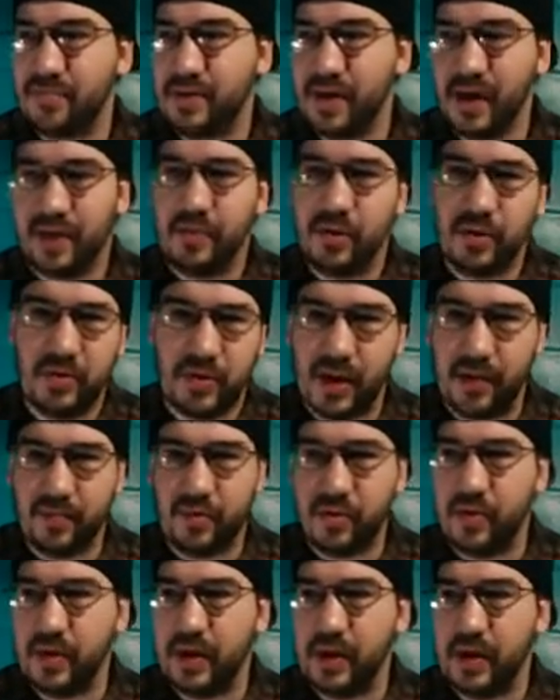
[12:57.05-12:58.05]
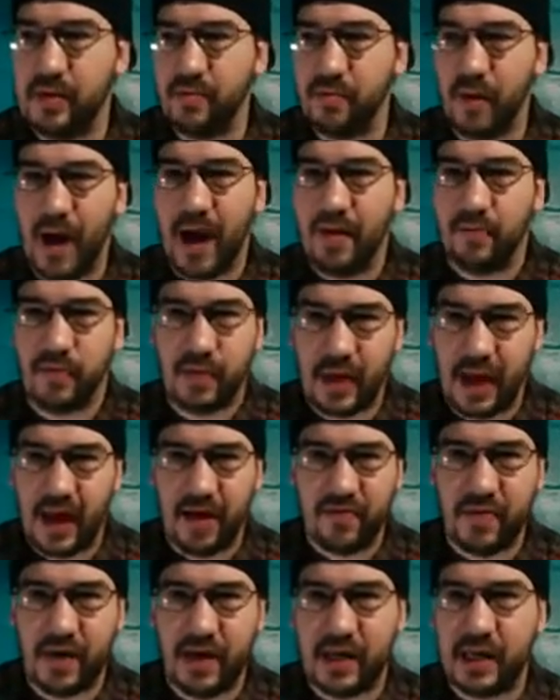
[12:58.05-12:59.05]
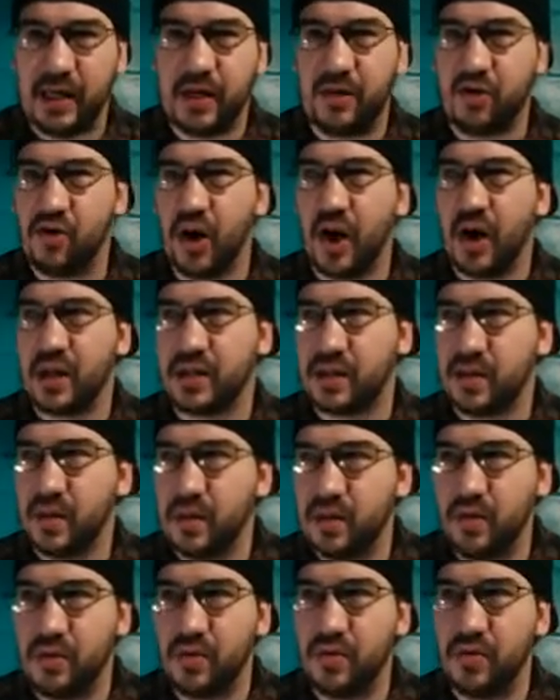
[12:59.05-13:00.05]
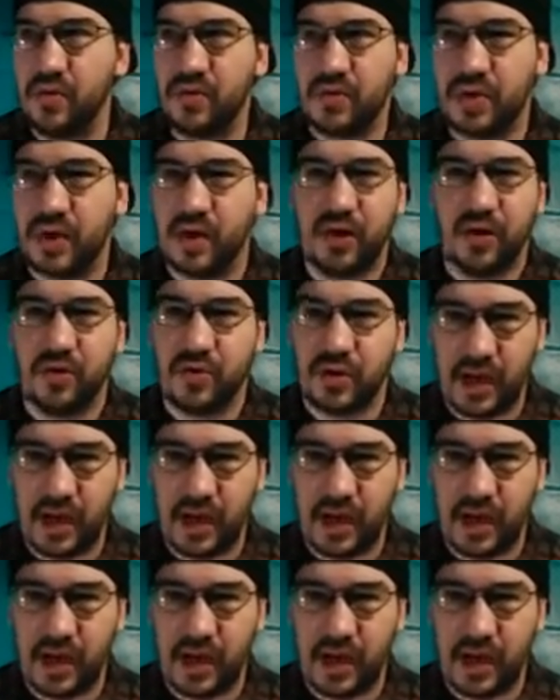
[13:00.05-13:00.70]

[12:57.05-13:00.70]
WWE, why would they have Nikki Cross lose in her